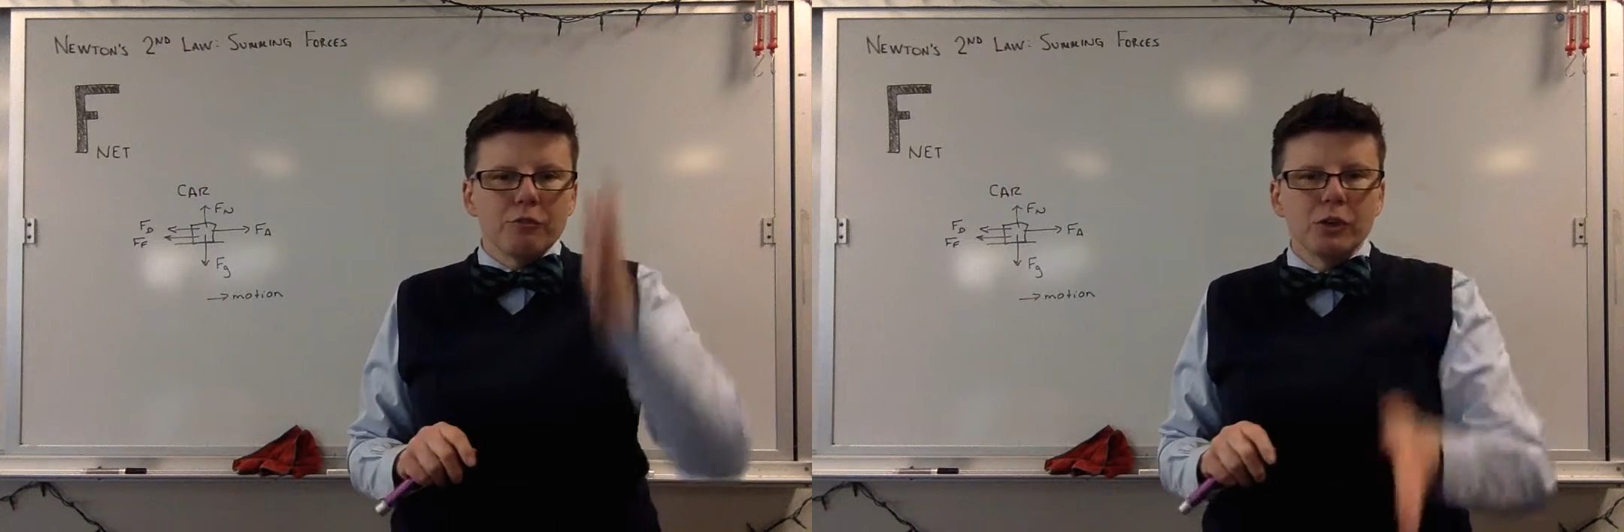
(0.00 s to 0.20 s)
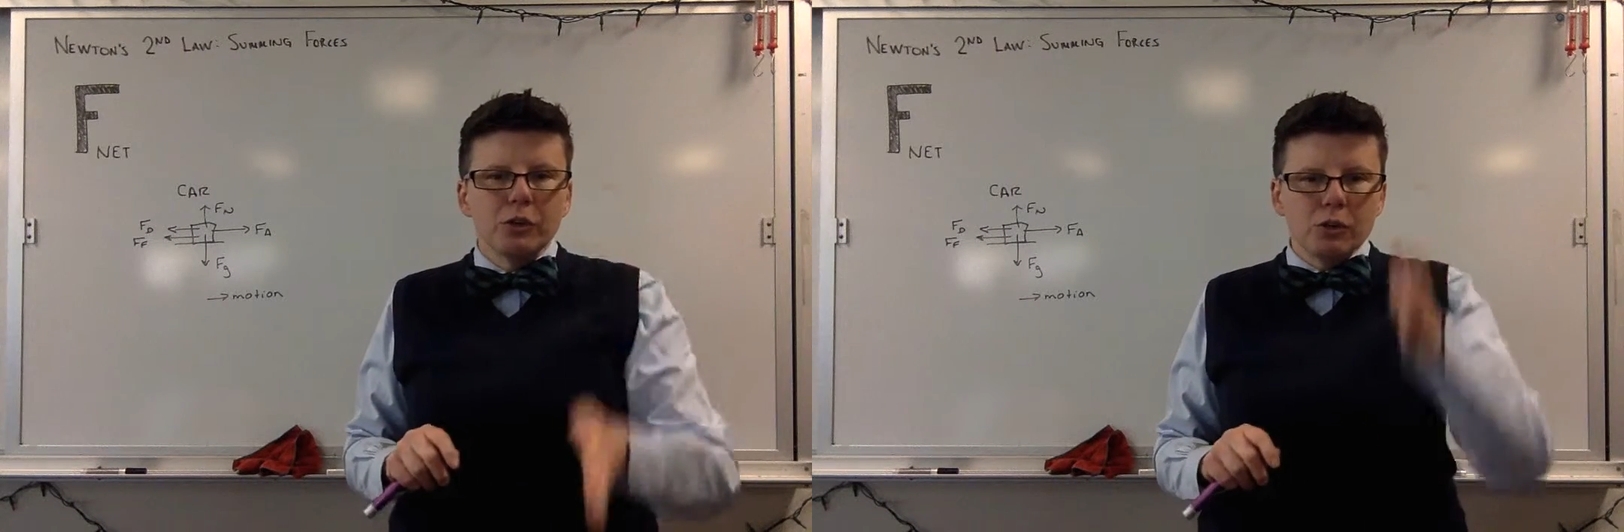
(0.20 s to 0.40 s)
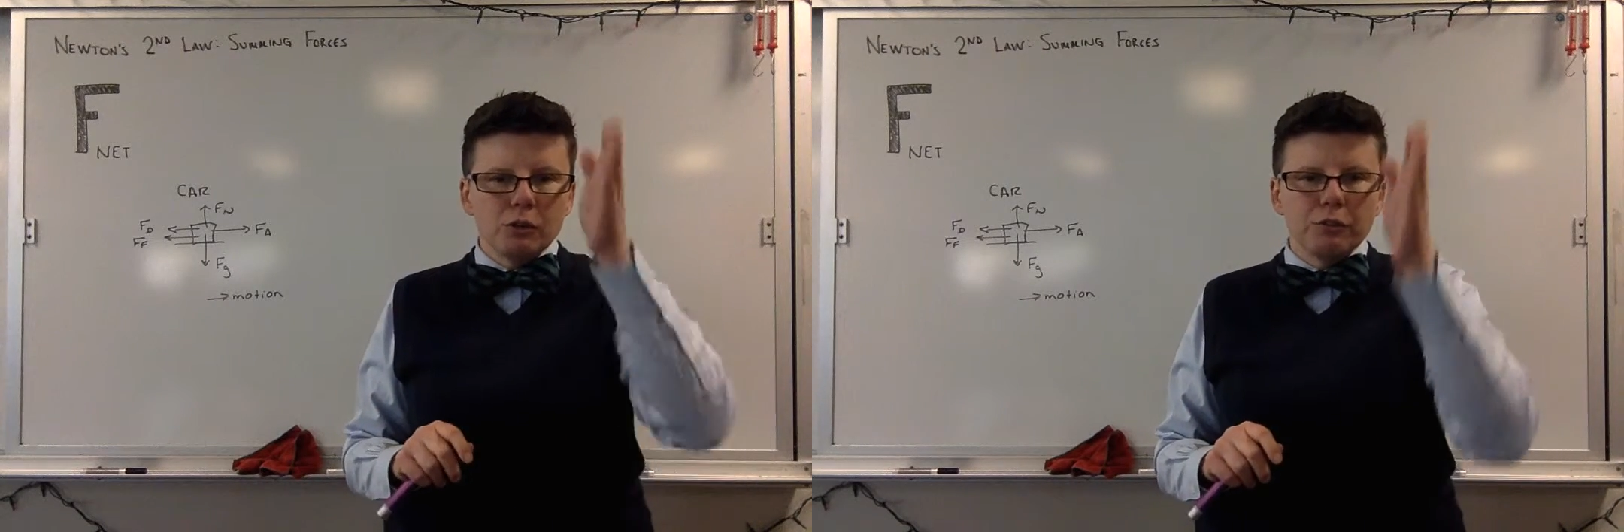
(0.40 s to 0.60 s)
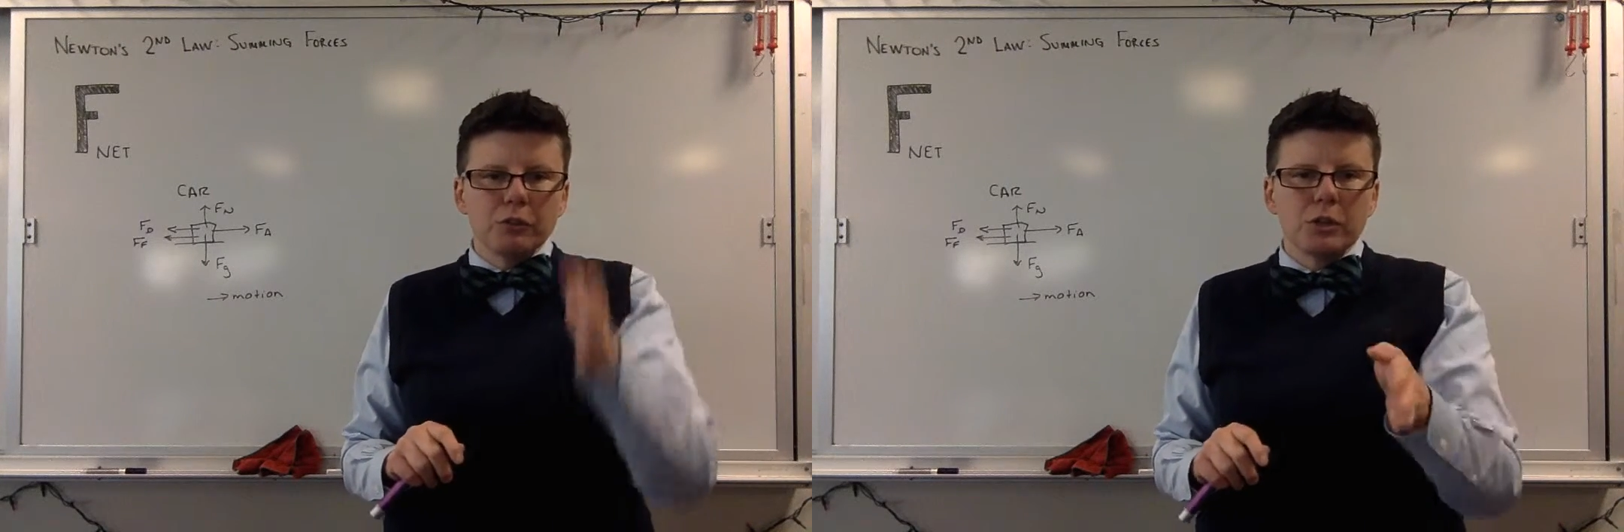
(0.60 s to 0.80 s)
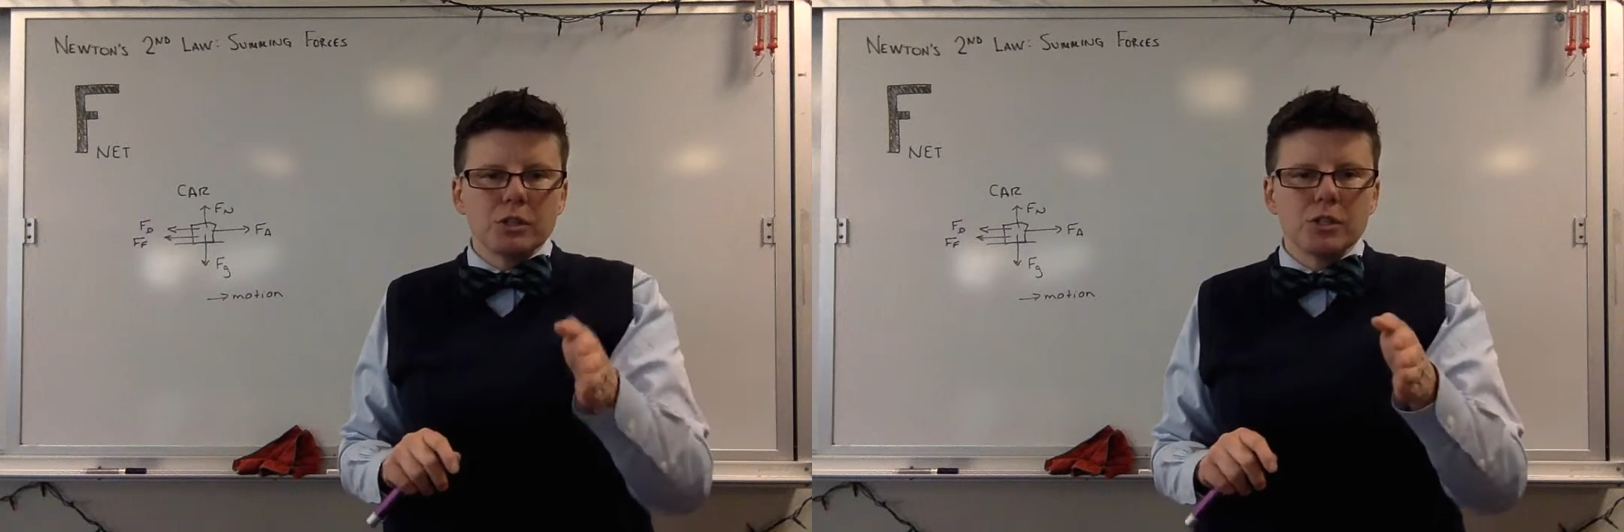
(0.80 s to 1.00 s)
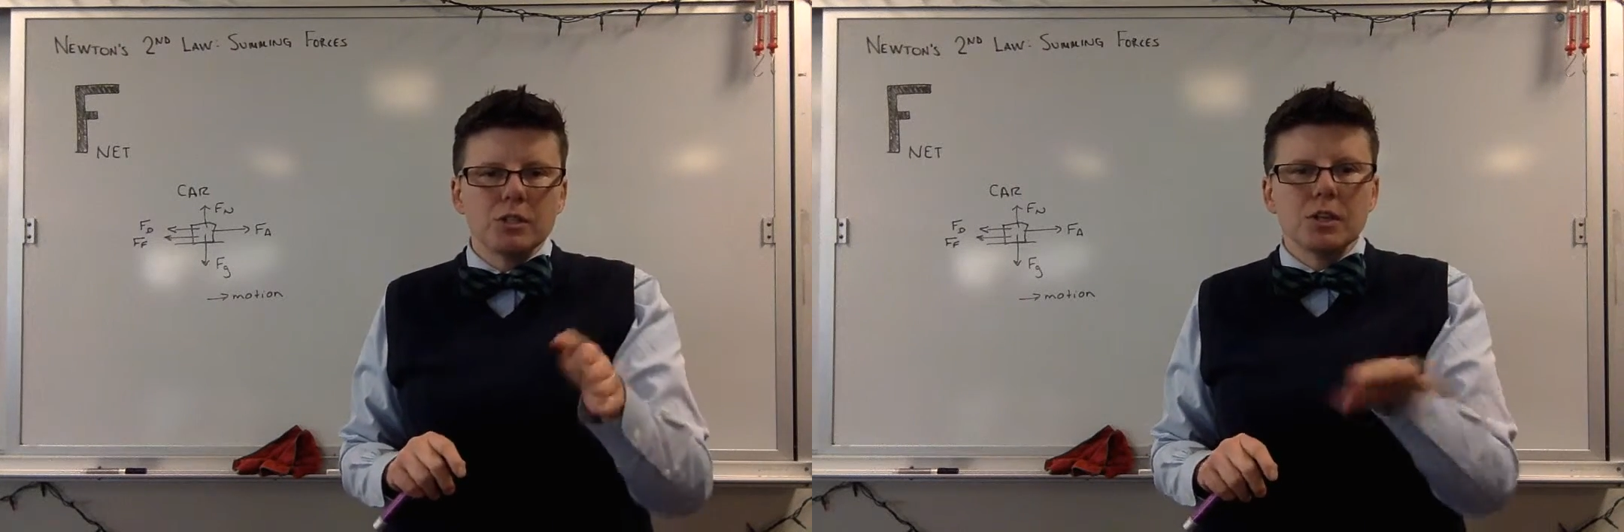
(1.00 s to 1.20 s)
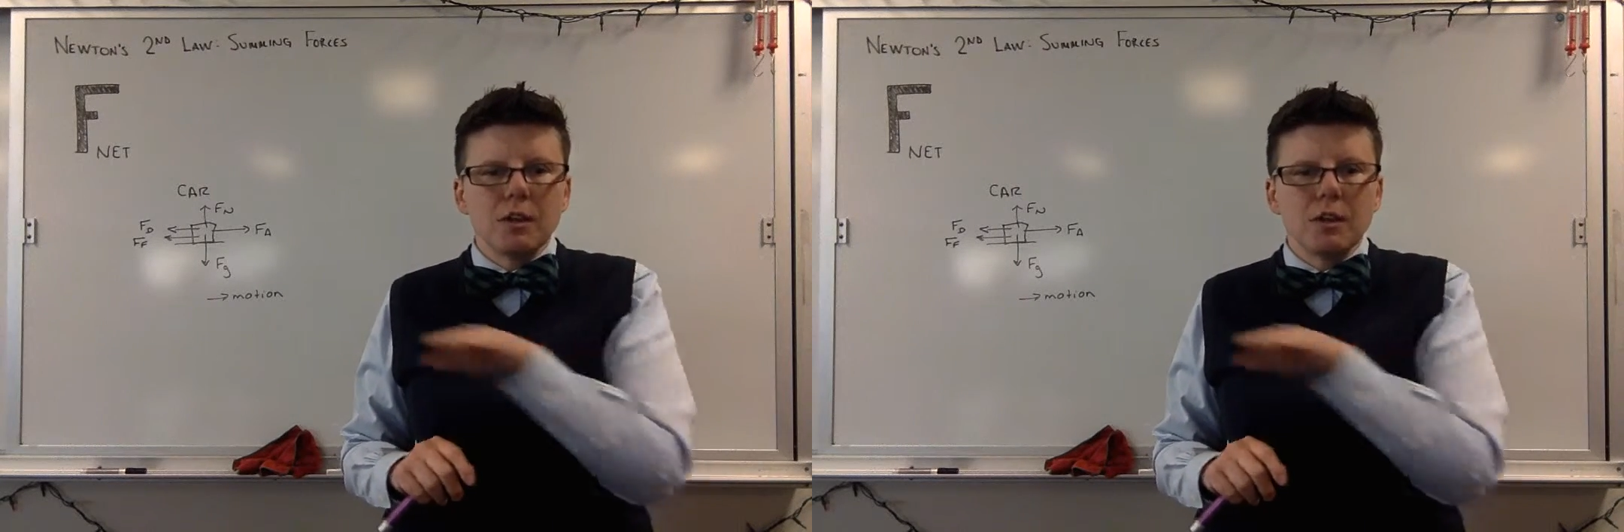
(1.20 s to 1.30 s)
vertical forces